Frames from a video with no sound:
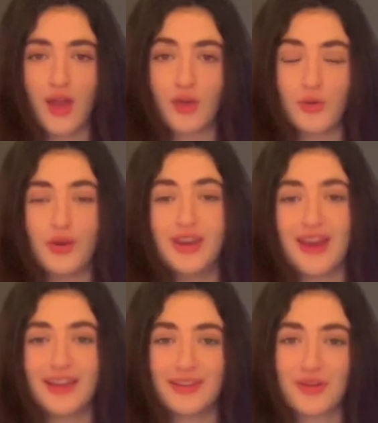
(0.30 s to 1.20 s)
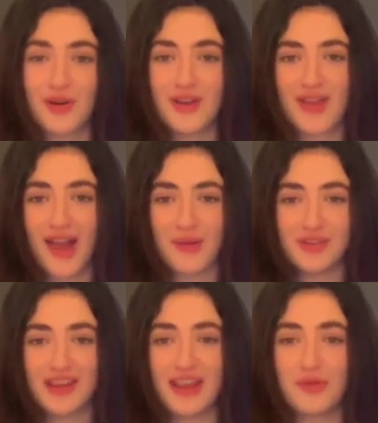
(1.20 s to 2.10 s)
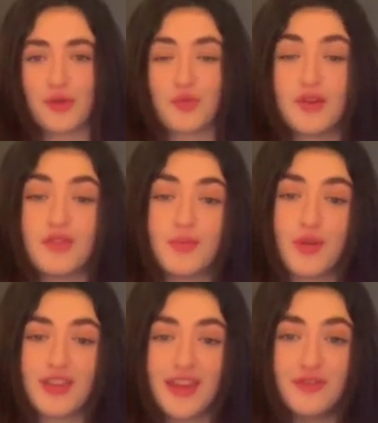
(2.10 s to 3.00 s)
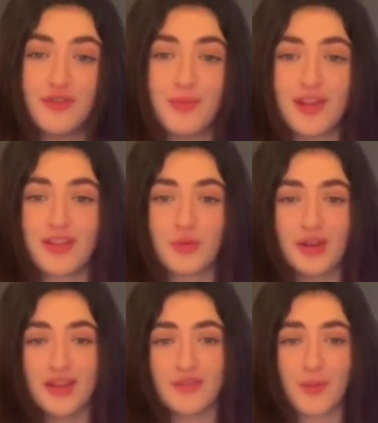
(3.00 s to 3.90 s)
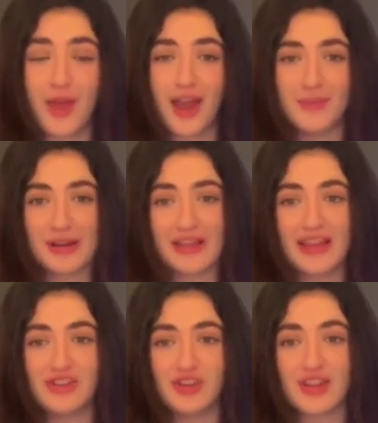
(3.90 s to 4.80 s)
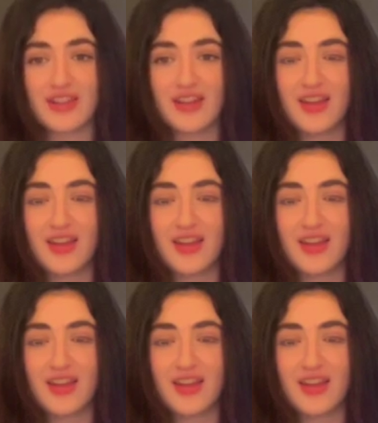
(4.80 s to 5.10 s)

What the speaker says: Queen Eleanor of Aquitaine was one of the most infamous queens from the High Middle Ages.